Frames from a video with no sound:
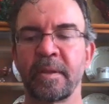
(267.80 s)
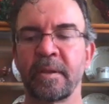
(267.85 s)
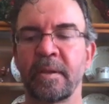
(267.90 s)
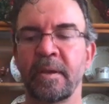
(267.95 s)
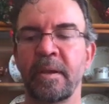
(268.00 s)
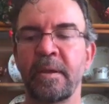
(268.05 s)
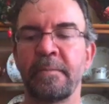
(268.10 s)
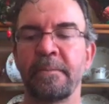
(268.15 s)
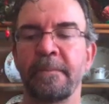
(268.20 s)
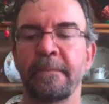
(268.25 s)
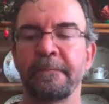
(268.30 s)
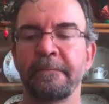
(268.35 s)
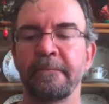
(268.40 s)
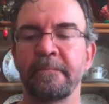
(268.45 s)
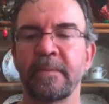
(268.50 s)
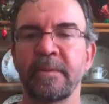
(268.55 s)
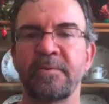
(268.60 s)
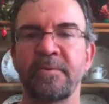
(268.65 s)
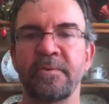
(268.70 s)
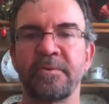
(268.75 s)
Okay,
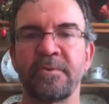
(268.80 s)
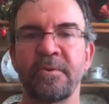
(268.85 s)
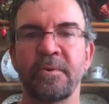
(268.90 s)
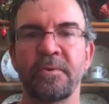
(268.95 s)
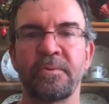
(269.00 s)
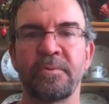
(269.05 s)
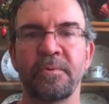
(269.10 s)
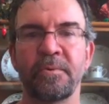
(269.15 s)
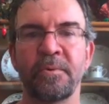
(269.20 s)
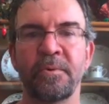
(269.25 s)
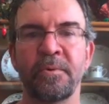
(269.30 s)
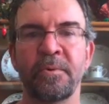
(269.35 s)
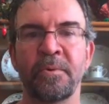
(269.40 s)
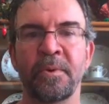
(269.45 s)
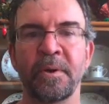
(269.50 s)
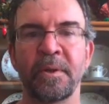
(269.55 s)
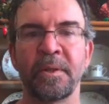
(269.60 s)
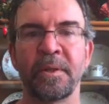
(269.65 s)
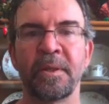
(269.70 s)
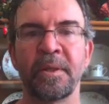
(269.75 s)
so let's go through
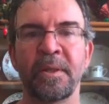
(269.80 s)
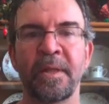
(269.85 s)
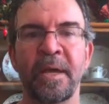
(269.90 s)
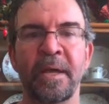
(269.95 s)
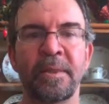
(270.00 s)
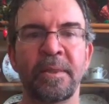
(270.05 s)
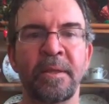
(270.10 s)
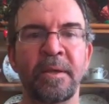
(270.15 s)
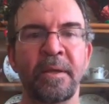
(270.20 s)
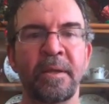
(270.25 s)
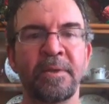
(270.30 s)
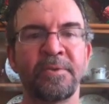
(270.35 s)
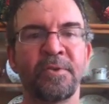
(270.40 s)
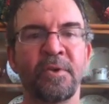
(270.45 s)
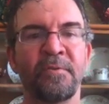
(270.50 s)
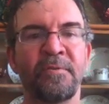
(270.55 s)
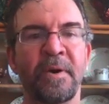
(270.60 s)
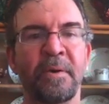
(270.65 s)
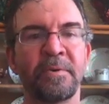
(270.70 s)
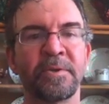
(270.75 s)
that then. And so
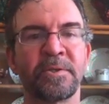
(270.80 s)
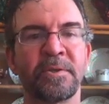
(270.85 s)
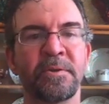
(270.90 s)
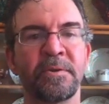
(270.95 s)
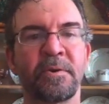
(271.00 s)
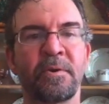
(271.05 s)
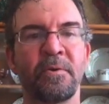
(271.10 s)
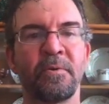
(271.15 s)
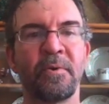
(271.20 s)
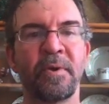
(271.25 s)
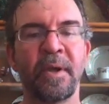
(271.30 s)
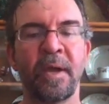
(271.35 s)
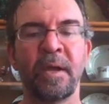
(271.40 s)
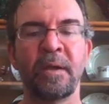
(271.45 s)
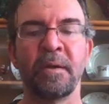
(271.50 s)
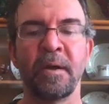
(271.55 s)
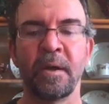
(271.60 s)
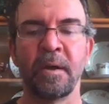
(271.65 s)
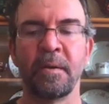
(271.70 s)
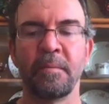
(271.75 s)
if I was to
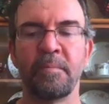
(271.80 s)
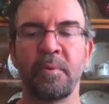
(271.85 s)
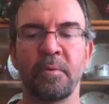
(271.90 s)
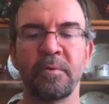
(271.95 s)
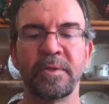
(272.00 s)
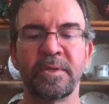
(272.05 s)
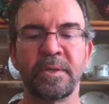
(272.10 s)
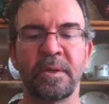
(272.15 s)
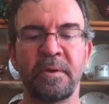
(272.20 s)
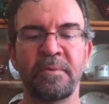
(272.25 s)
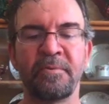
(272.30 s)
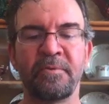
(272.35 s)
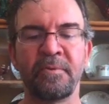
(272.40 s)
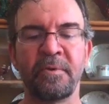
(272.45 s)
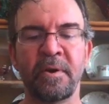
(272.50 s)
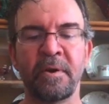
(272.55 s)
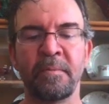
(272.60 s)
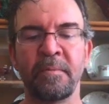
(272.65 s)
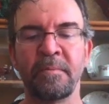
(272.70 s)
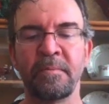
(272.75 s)
create Poisson
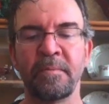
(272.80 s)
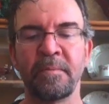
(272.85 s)
from